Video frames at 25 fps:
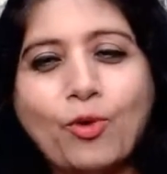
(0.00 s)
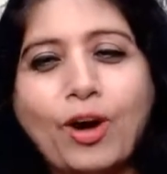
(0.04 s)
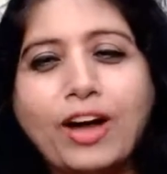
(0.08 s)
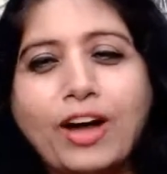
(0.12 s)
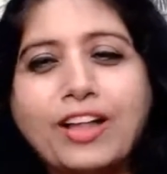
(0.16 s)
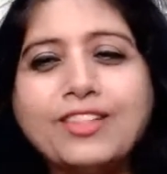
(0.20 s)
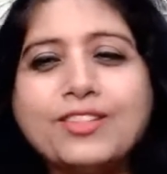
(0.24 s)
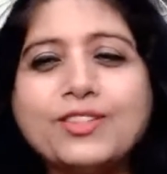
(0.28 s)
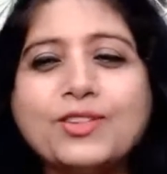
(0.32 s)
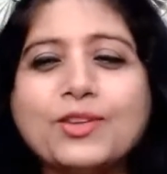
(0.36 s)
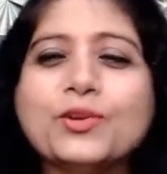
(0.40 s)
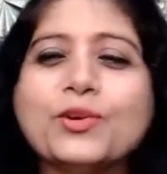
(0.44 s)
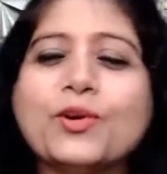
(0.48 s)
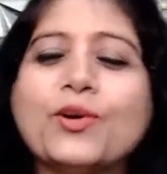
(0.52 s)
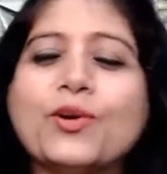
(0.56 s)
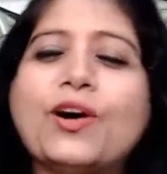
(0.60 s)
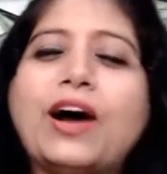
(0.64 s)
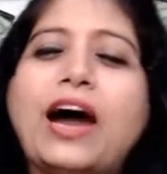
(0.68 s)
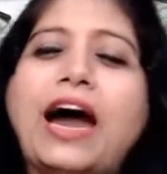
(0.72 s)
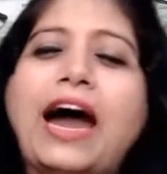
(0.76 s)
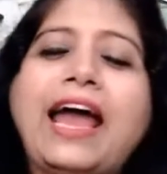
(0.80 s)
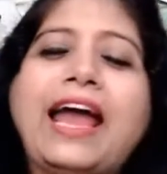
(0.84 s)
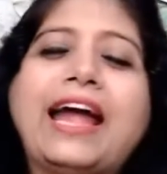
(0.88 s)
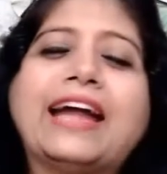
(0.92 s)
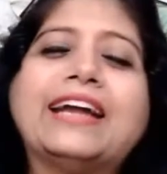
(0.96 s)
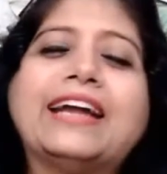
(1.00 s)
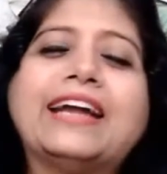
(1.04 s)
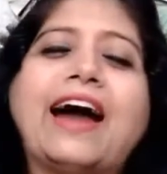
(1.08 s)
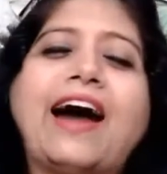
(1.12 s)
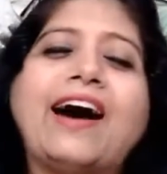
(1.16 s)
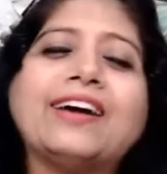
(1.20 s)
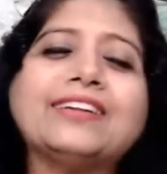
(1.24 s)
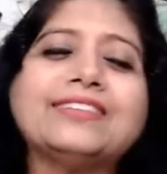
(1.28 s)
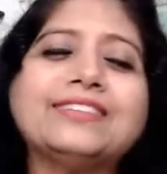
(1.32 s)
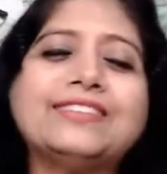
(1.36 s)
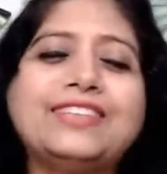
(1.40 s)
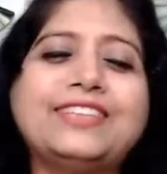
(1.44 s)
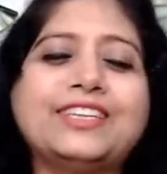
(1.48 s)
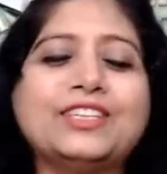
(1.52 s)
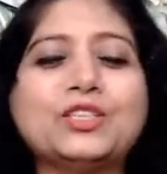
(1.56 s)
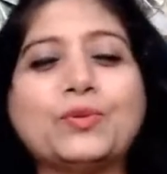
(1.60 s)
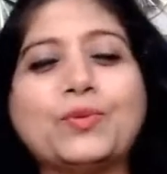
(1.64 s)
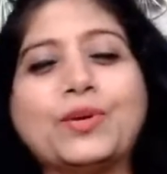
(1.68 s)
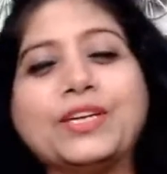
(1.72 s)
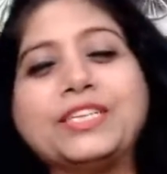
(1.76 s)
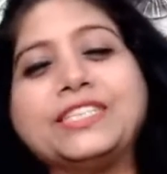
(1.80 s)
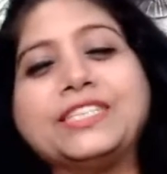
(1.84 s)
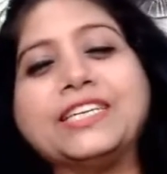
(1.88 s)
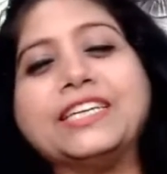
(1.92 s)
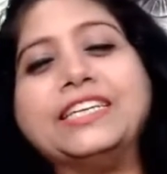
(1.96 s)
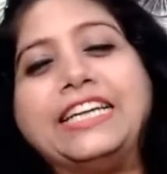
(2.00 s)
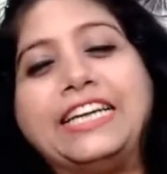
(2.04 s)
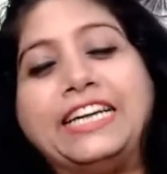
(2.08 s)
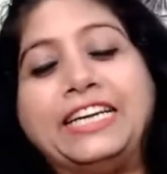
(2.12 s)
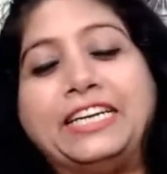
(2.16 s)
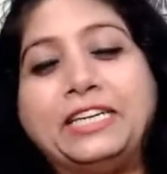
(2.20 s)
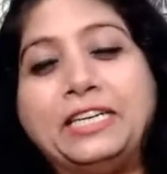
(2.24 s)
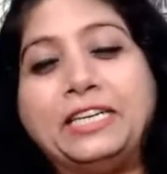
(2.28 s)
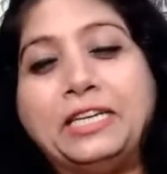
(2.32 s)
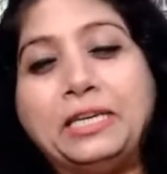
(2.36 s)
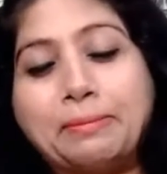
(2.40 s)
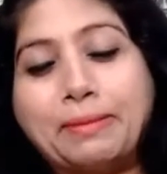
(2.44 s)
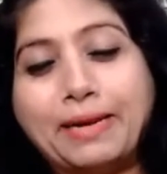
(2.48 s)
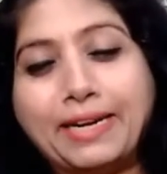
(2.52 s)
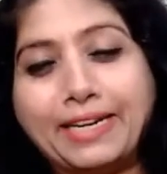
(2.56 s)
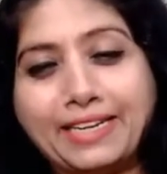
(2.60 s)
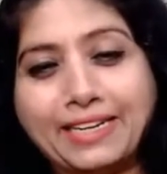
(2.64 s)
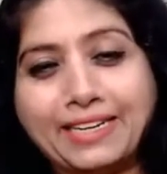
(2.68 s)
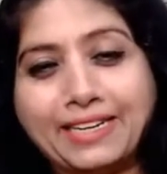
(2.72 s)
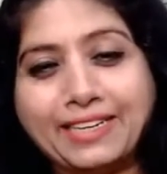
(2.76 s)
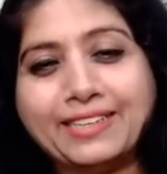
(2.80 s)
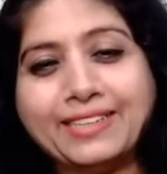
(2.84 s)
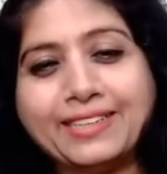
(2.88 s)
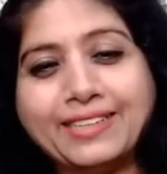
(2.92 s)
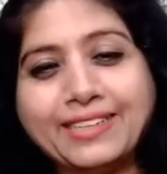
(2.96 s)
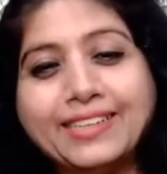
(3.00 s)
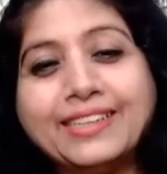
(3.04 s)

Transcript: once, you know, I had asked this question in debate,